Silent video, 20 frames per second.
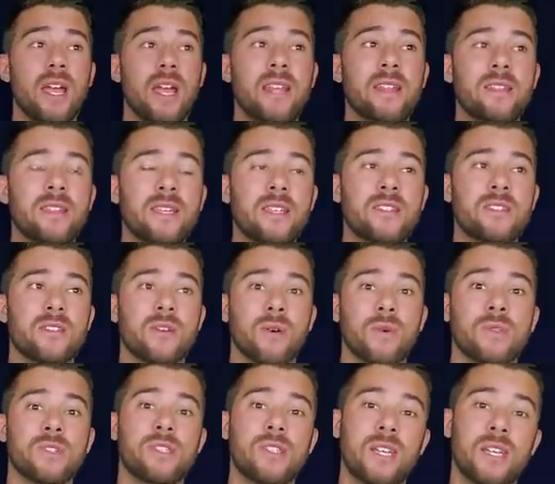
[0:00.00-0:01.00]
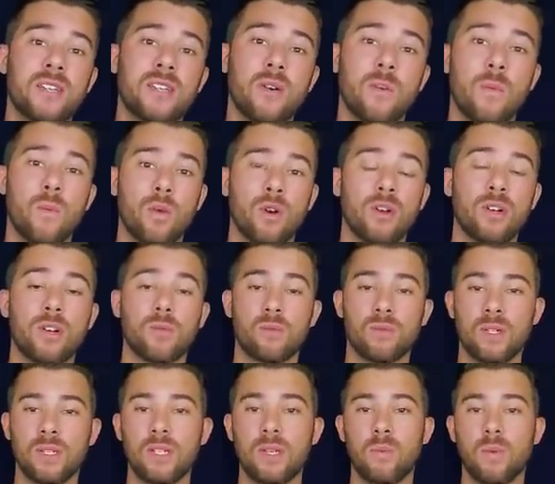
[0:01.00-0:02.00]
in these zones tend to work
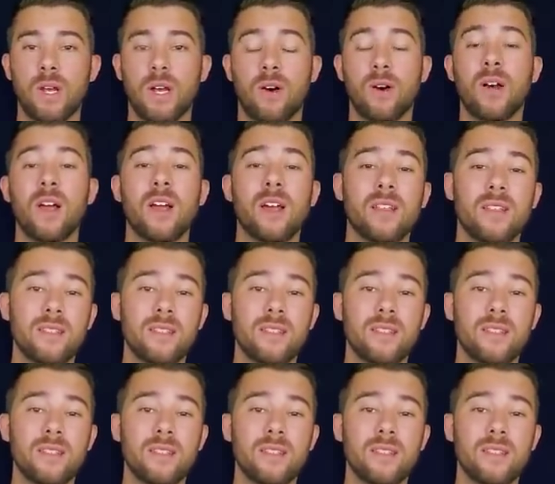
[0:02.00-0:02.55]
really well.